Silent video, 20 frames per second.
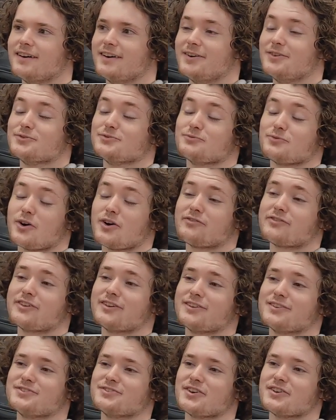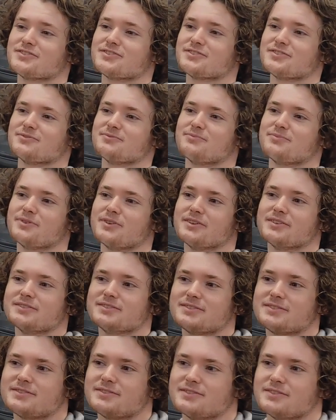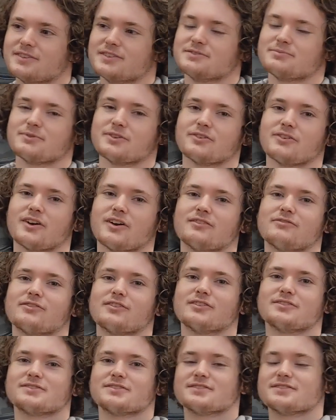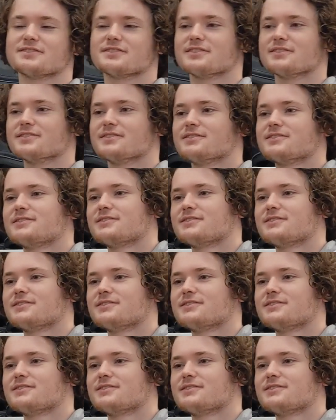it was rough getting adjusted, but it's been a lot of fun since then.